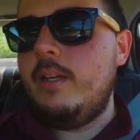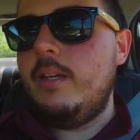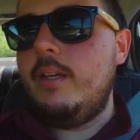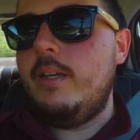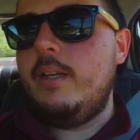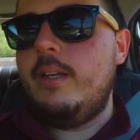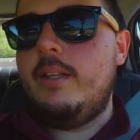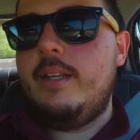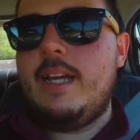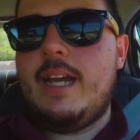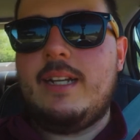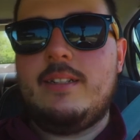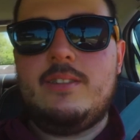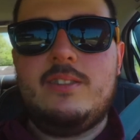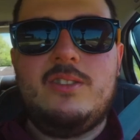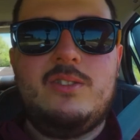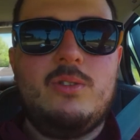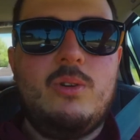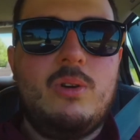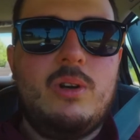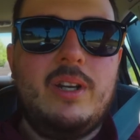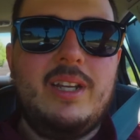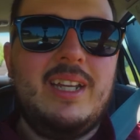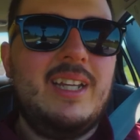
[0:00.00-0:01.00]
not
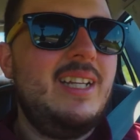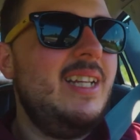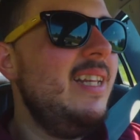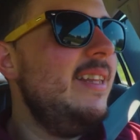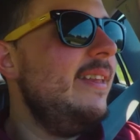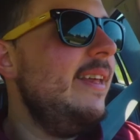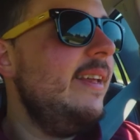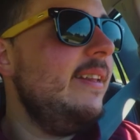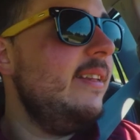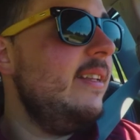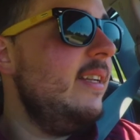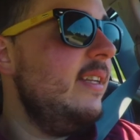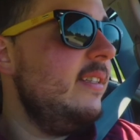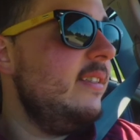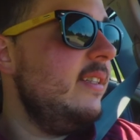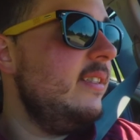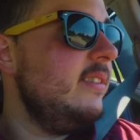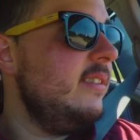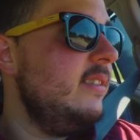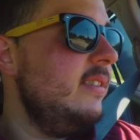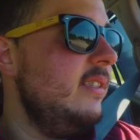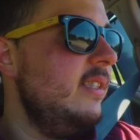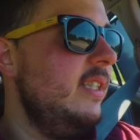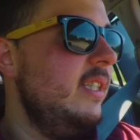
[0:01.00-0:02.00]
storing anything that it
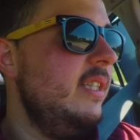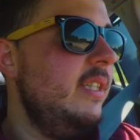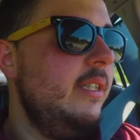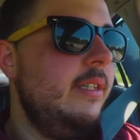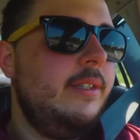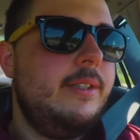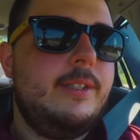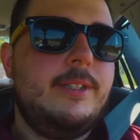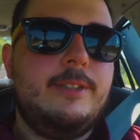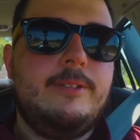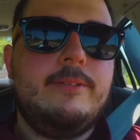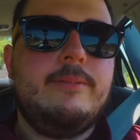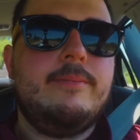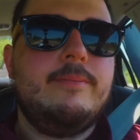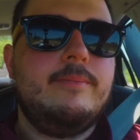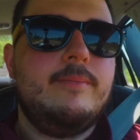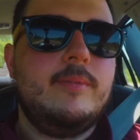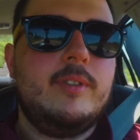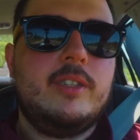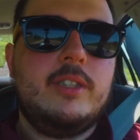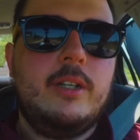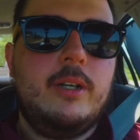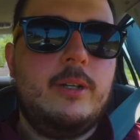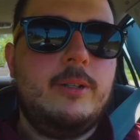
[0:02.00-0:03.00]
doesn't need. And
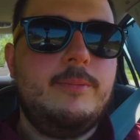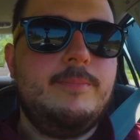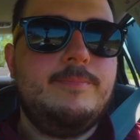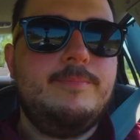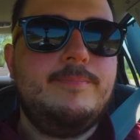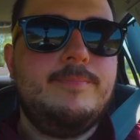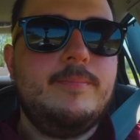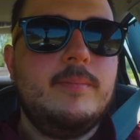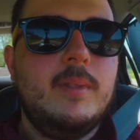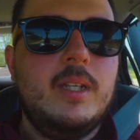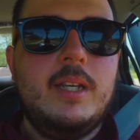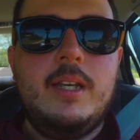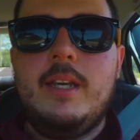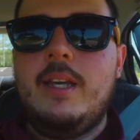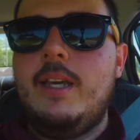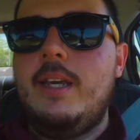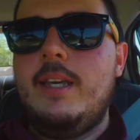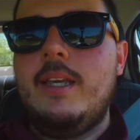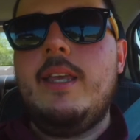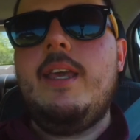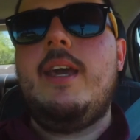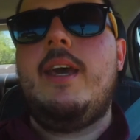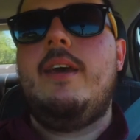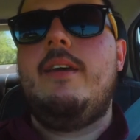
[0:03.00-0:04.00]
so,
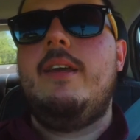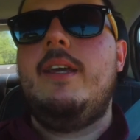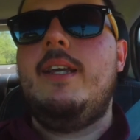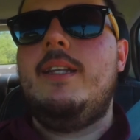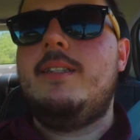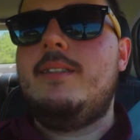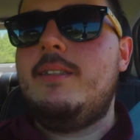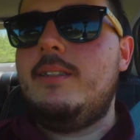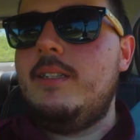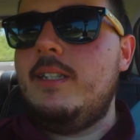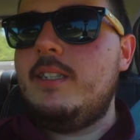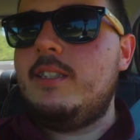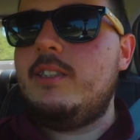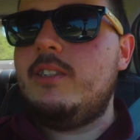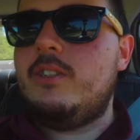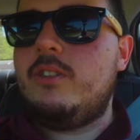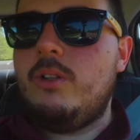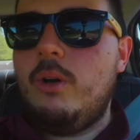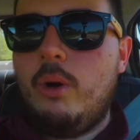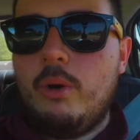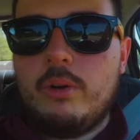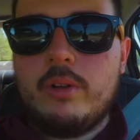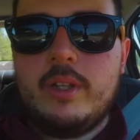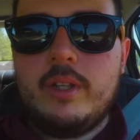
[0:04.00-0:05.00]
yeah, this is totally